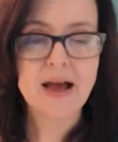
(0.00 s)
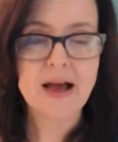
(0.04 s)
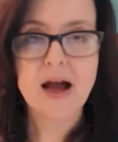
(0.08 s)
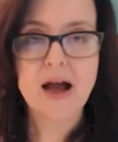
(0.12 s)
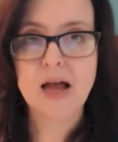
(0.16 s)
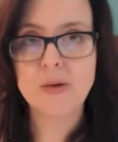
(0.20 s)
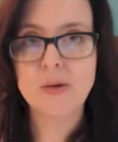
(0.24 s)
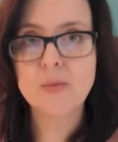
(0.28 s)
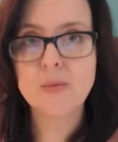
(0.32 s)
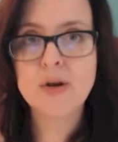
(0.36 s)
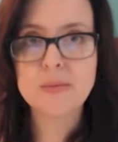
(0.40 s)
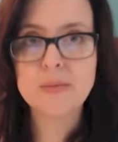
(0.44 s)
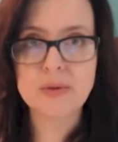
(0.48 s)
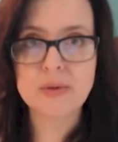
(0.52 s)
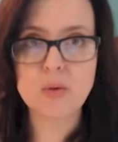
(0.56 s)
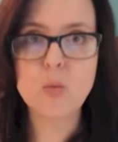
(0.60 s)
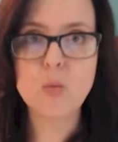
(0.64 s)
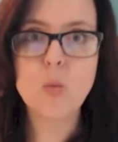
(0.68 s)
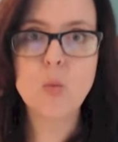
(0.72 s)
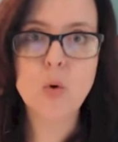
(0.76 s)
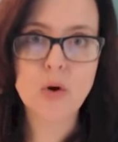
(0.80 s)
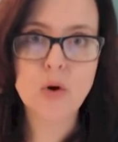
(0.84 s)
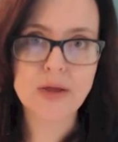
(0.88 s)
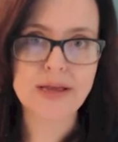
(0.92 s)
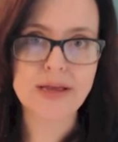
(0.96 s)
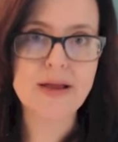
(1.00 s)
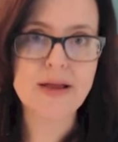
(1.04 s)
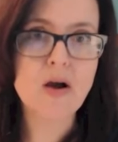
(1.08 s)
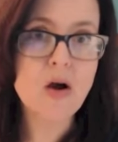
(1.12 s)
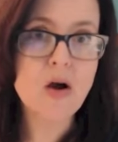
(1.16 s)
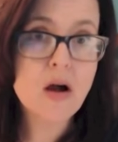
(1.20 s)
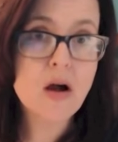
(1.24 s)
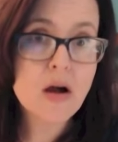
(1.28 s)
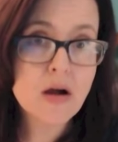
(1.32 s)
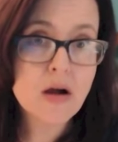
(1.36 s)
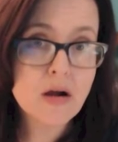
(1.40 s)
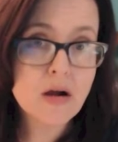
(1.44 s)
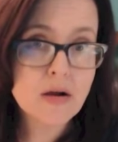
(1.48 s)
I want to be working
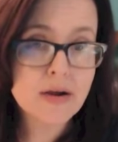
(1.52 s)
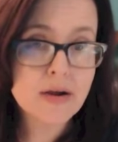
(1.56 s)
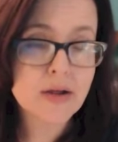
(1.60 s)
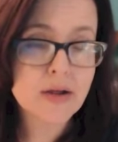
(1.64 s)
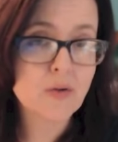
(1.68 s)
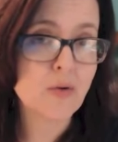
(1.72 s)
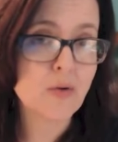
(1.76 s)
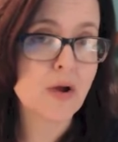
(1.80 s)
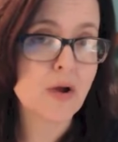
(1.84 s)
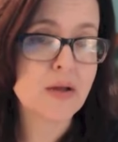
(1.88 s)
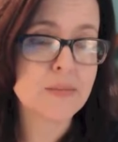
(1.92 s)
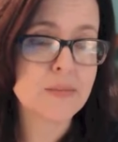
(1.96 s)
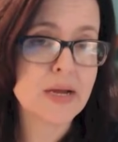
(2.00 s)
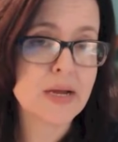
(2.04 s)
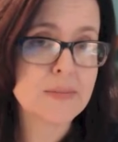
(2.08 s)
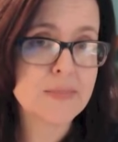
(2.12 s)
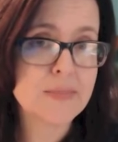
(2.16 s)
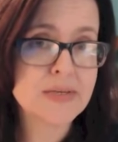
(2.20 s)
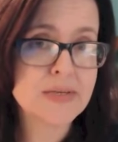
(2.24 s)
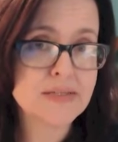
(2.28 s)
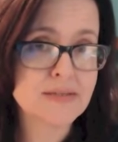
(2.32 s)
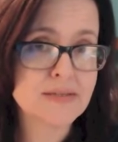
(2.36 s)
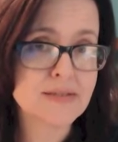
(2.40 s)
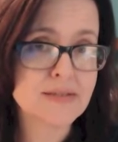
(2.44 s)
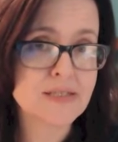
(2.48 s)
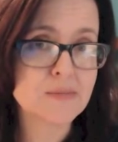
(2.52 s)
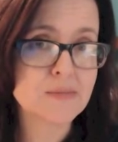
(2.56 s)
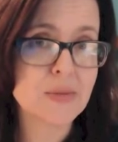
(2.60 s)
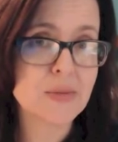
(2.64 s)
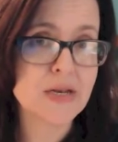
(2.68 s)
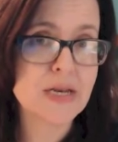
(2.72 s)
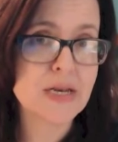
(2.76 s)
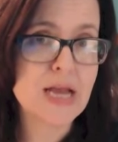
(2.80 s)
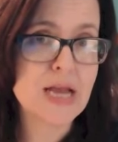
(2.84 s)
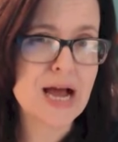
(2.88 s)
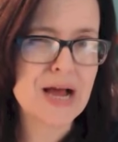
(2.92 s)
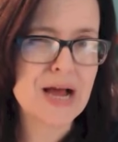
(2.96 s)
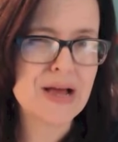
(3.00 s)
hard at growing my business, but
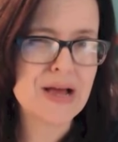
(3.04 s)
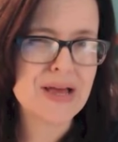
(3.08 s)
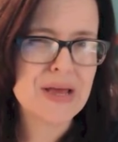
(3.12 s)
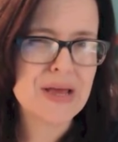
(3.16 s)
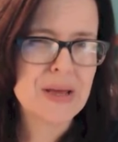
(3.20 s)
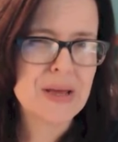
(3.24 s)
not